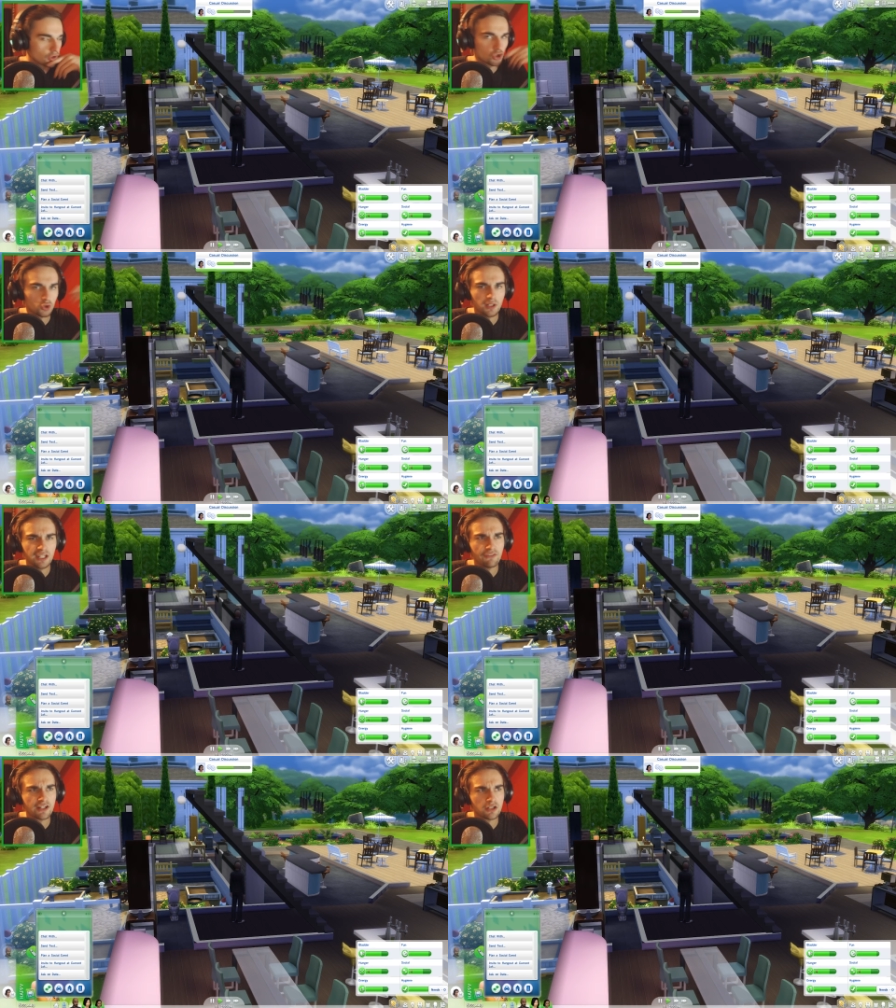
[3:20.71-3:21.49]

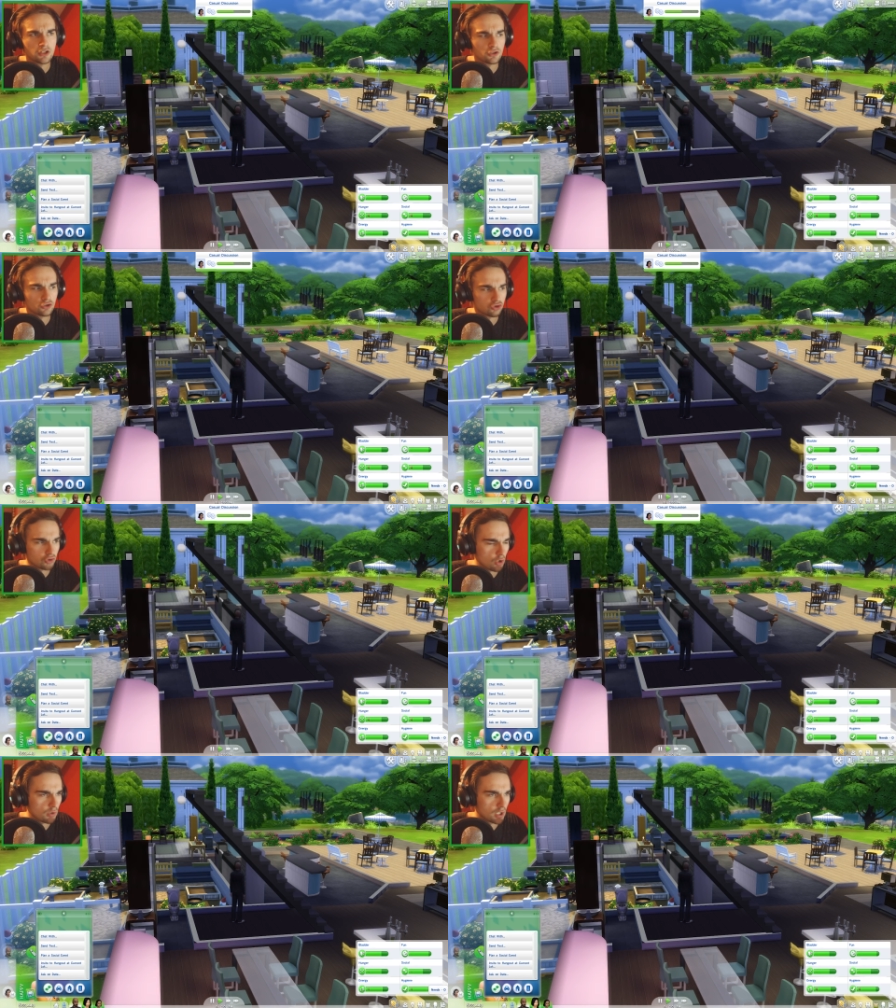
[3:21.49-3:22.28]
Surely if I could
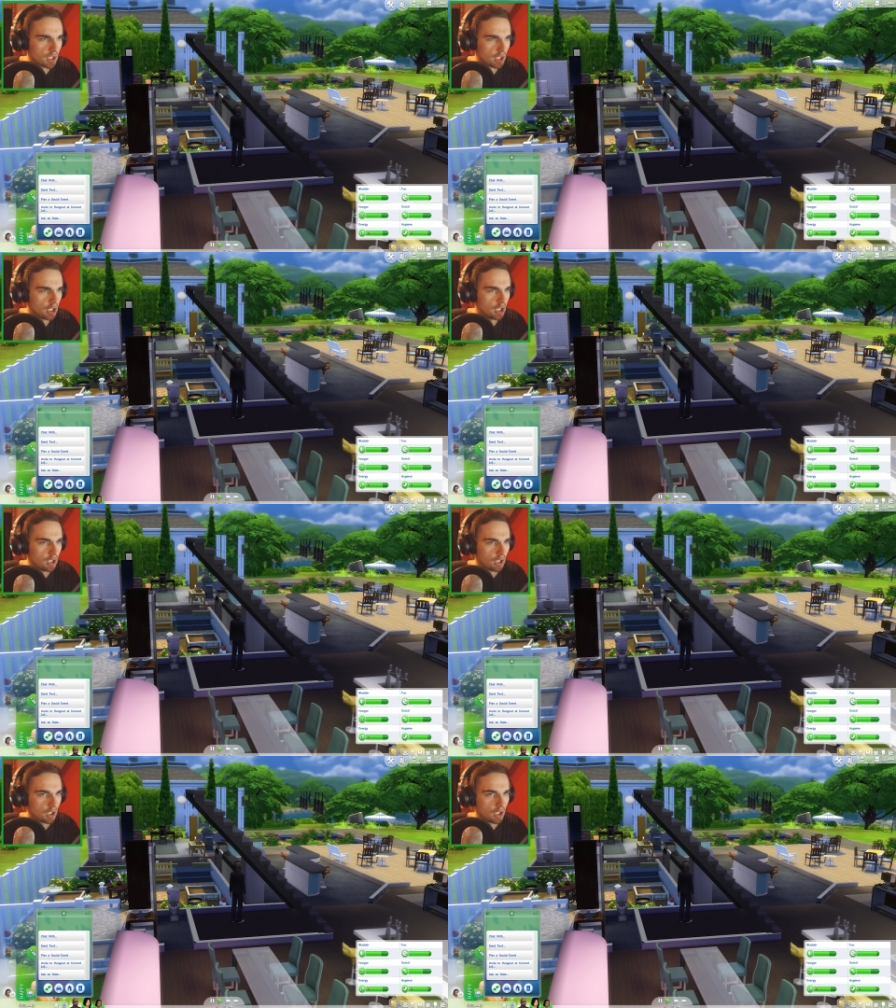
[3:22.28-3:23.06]
control
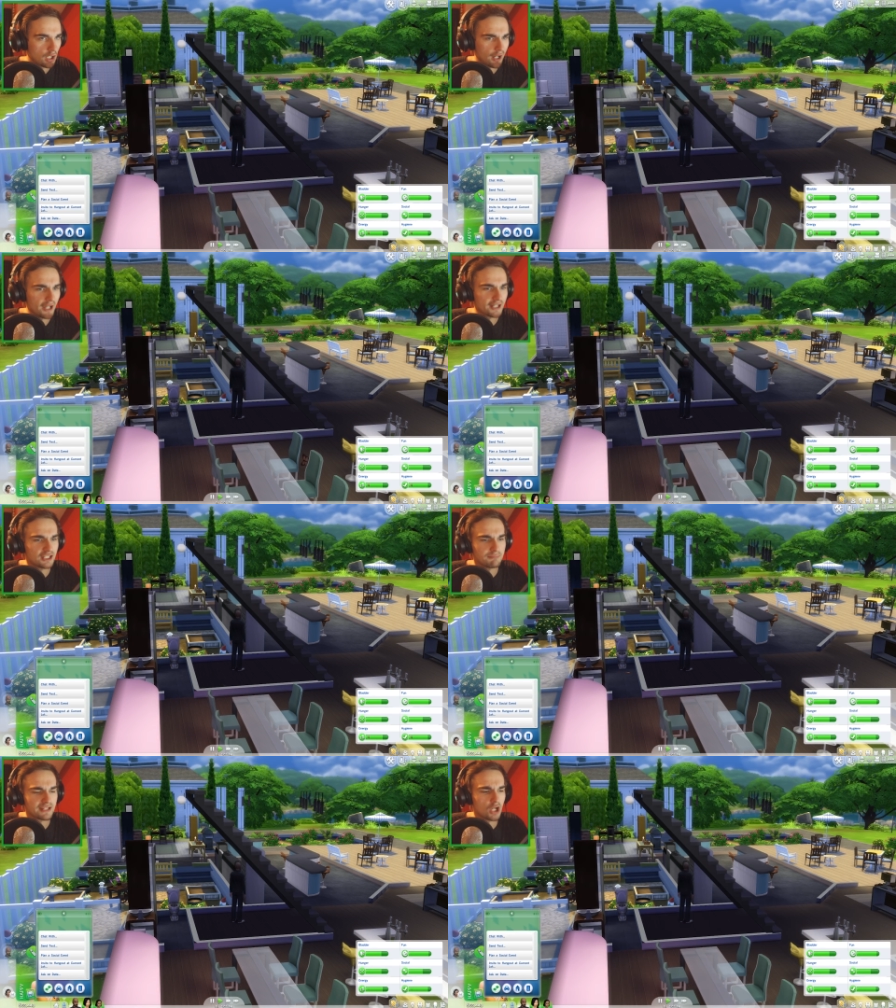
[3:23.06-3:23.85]
her, I
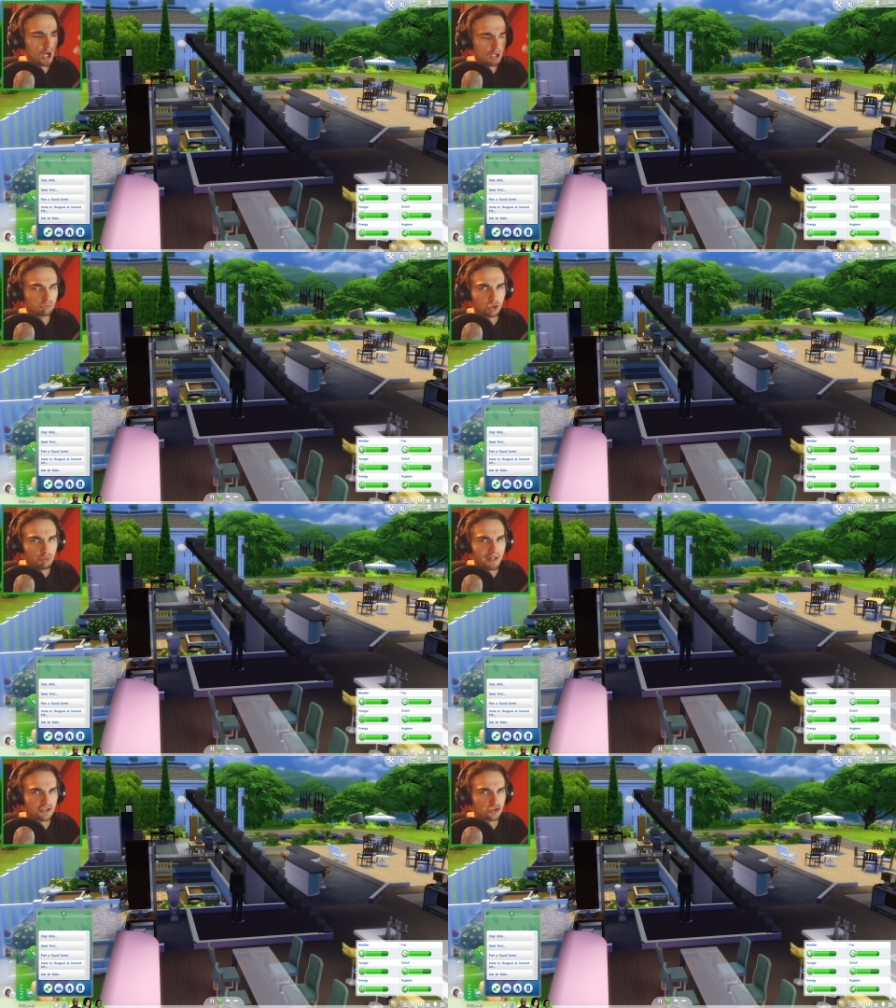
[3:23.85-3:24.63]
can make her
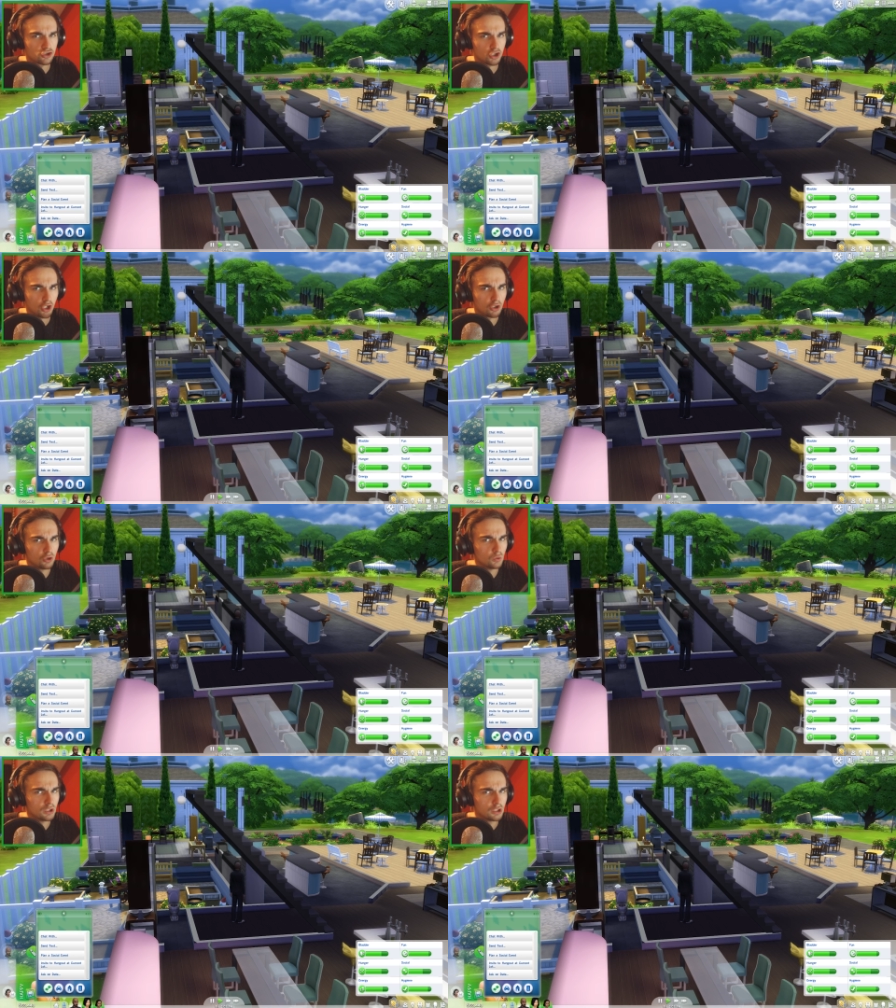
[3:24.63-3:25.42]
romance
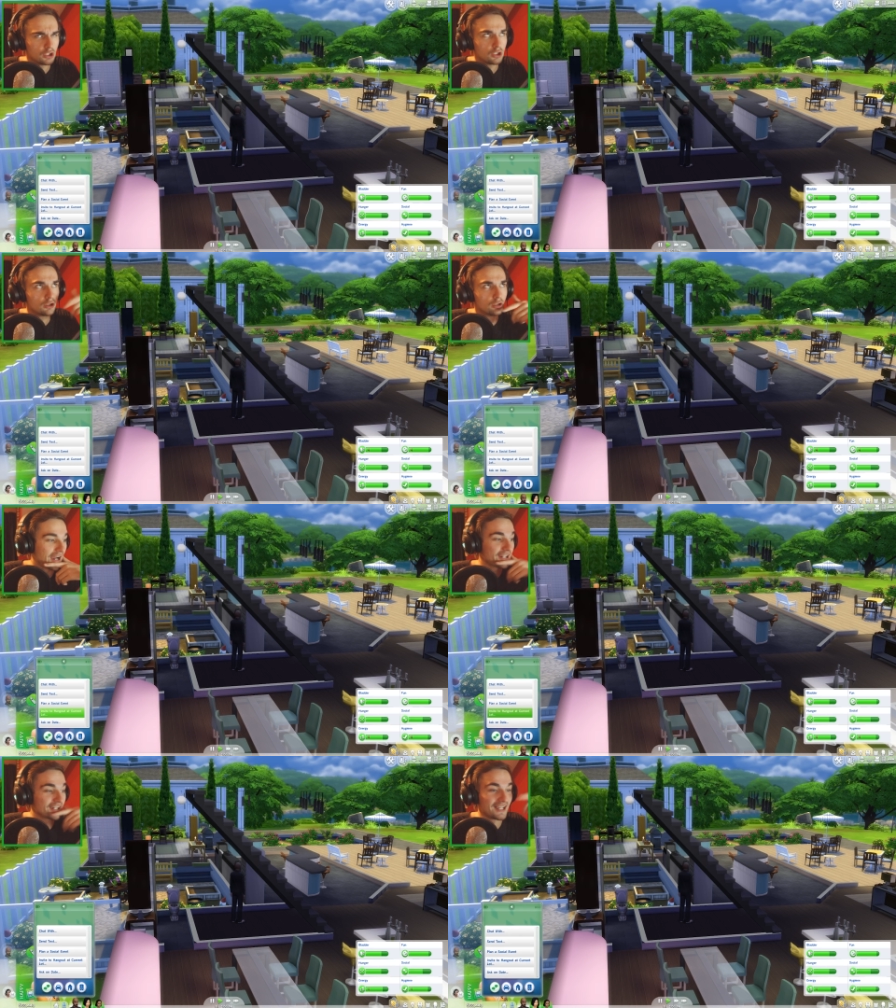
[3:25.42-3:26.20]
Joe. I'm